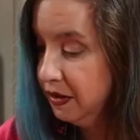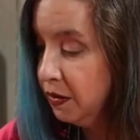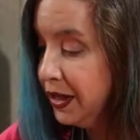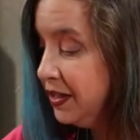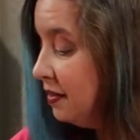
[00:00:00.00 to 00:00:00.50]

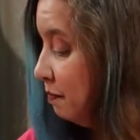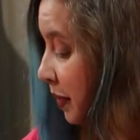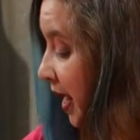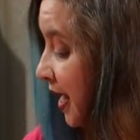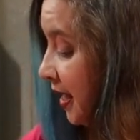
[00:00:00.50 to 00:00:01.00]
Oh, I didn't
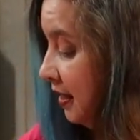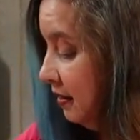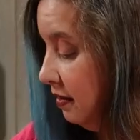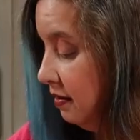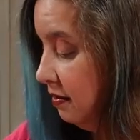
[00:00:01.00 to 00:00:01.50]
pay.
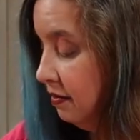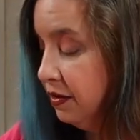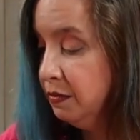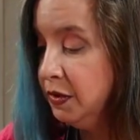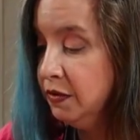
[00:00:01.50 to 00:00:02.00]
Yeah, yeah, you
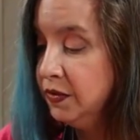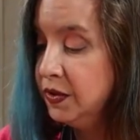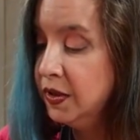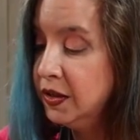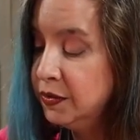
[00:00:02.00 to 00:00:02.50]
got to pay move. To there,
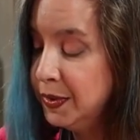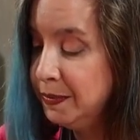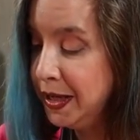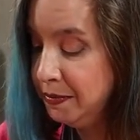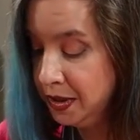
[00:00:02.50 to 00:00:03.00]
so yeah. there's
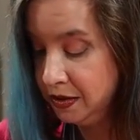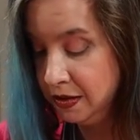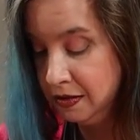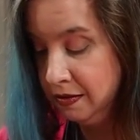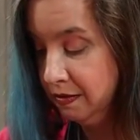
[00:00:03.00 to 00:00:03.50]
my payment
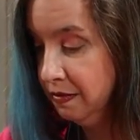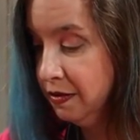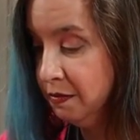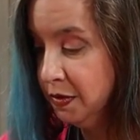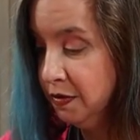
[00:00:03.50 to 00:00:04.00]

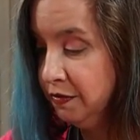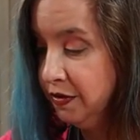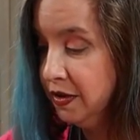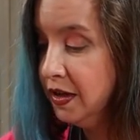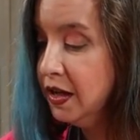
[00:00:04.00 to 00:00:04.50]
to
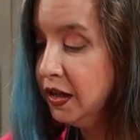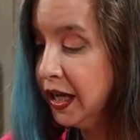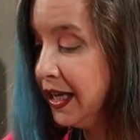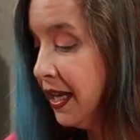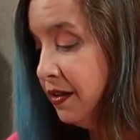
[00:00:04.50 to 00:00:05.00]
move.
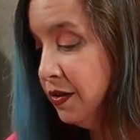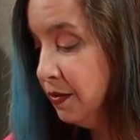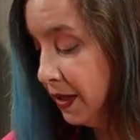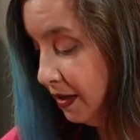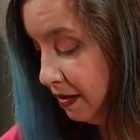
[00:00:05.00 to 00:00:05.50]
I can't
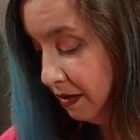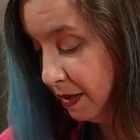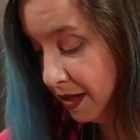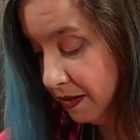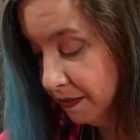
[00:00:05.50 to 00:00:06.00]
do anything
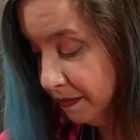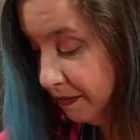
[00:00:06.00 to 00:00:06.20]
about it.